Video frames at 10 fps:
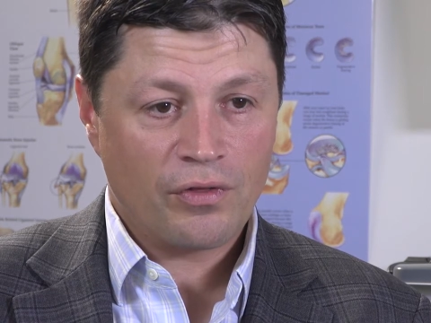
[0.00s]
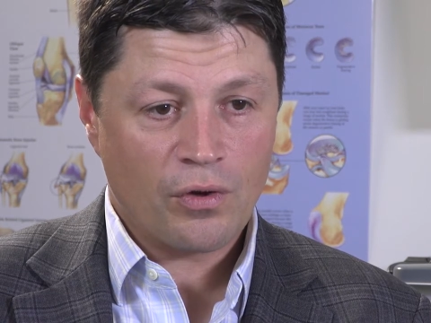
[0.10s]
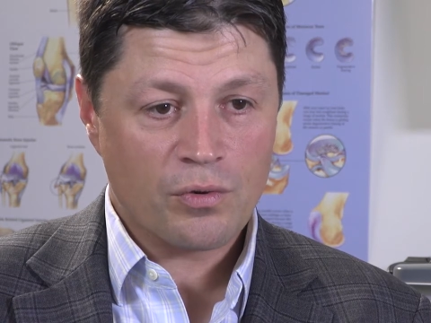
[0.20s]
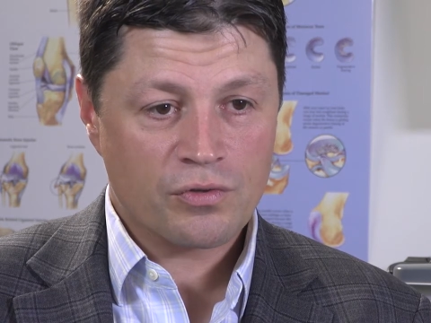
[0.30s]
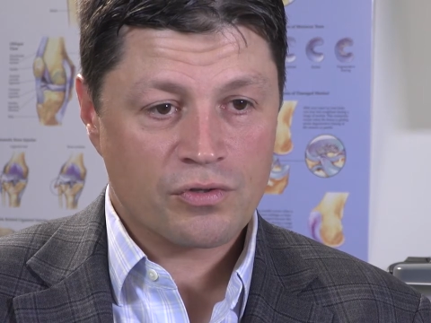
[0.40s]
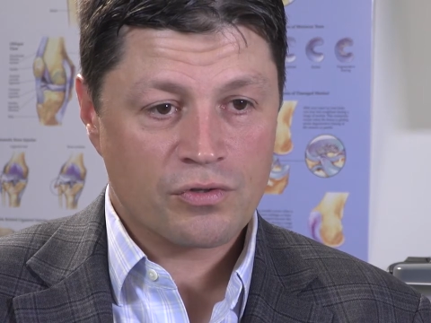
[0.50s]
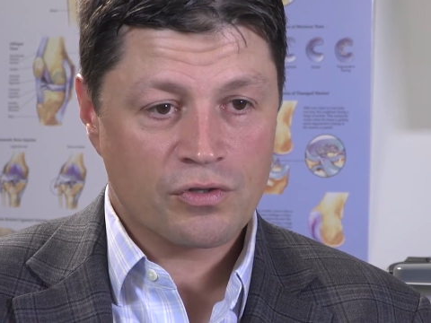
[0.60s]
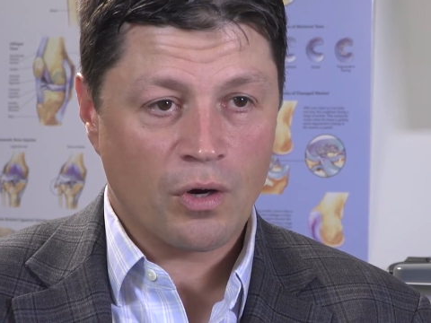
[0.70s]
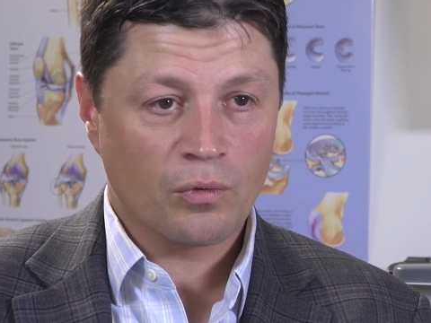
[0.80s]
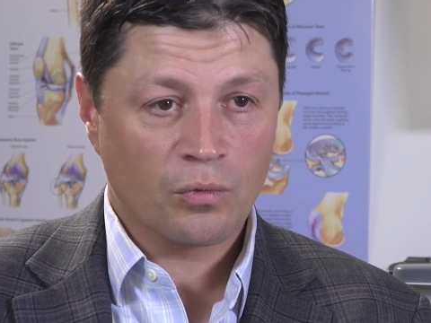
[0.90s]
those
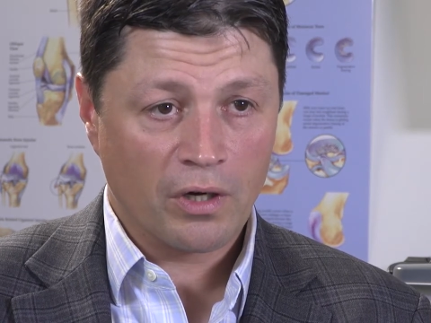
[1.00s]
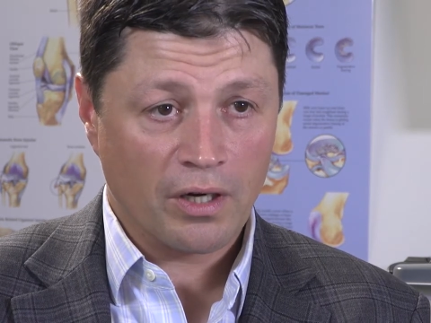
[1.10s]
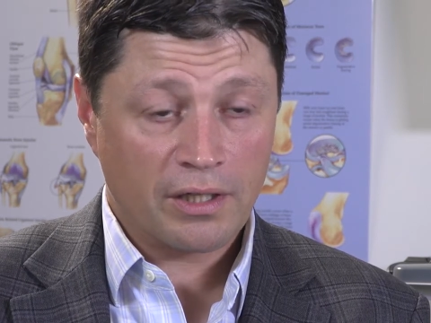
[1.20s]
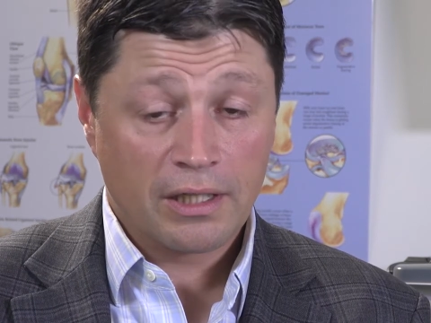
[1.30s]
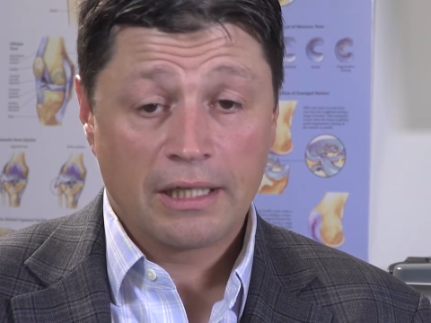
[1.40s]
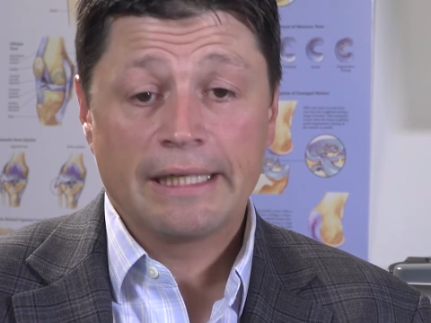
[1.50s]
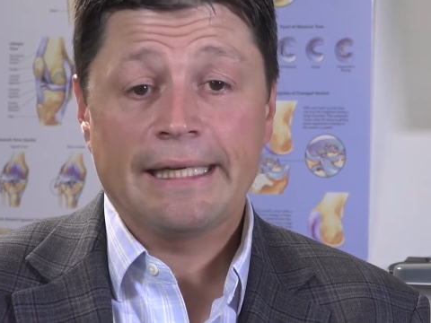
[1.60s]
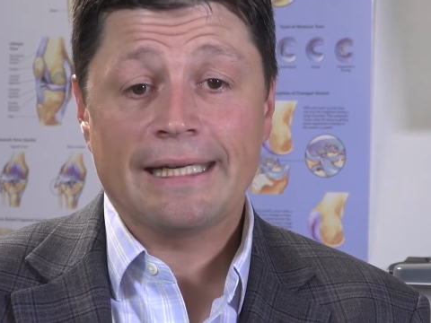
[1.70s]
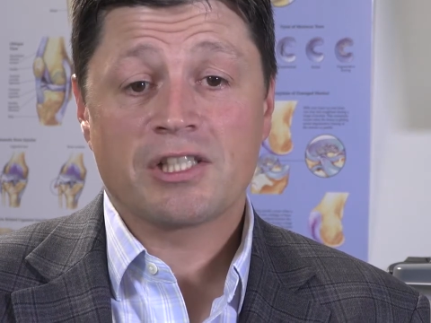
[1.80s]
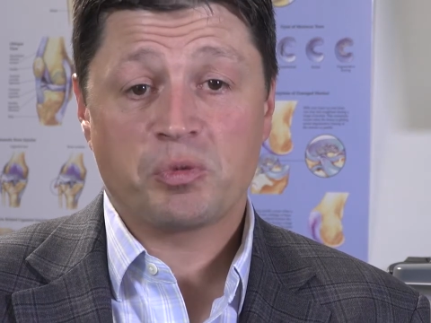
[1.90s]
don't work,
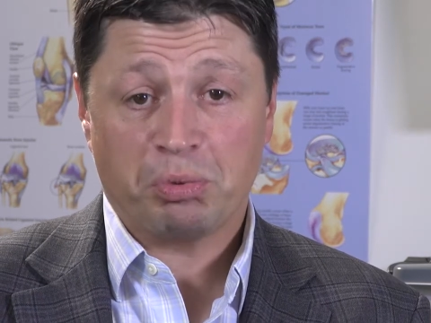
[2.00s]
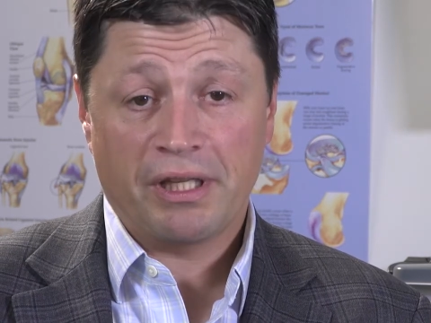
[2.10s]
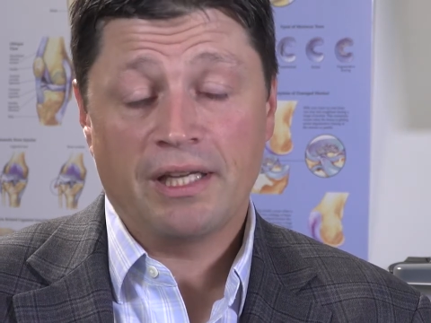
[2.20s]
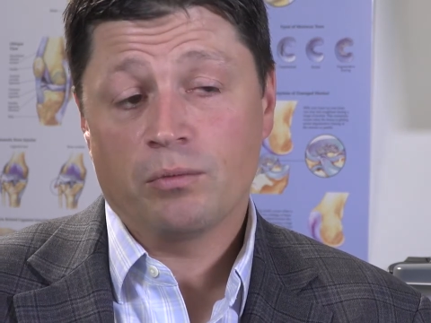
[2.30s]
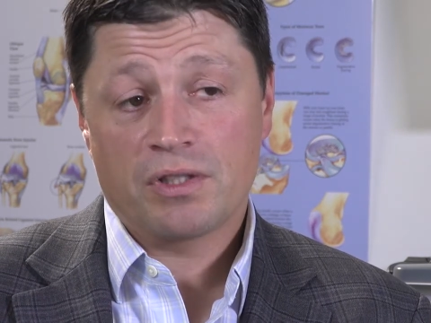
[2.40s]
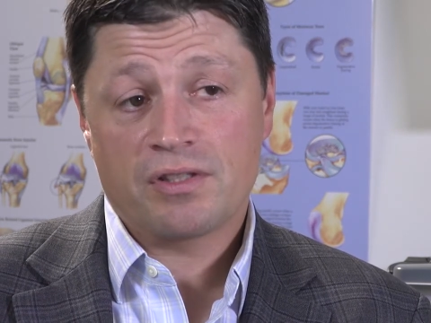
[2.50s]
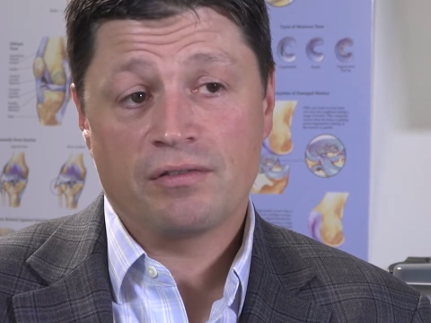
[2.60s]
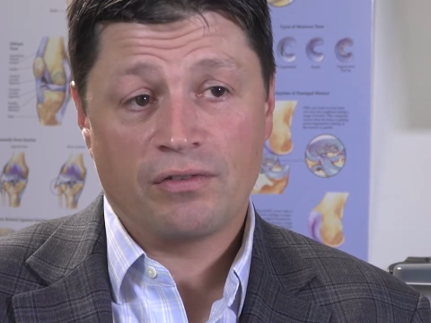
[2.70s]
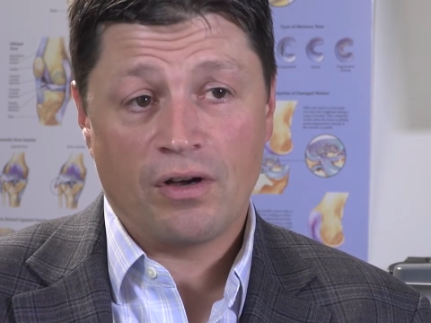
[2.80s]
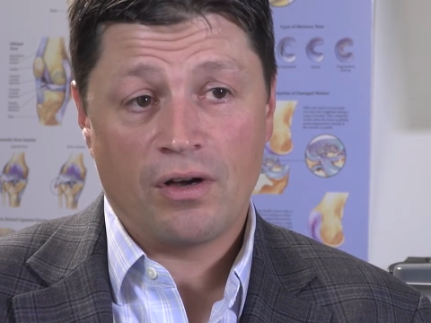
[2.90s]
explain what's
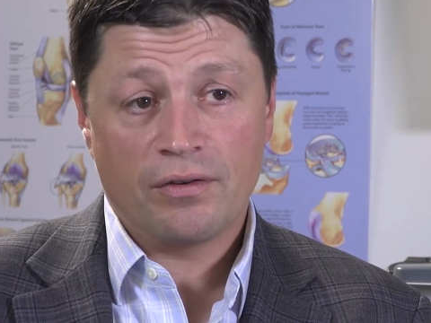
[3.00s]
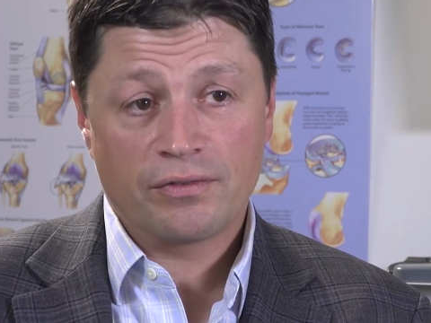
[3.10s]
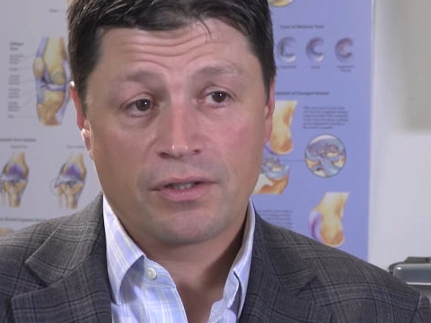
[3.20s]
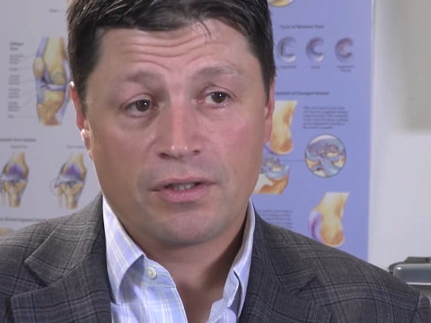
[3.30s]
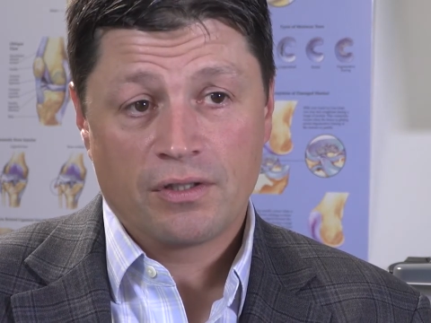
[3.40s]
involved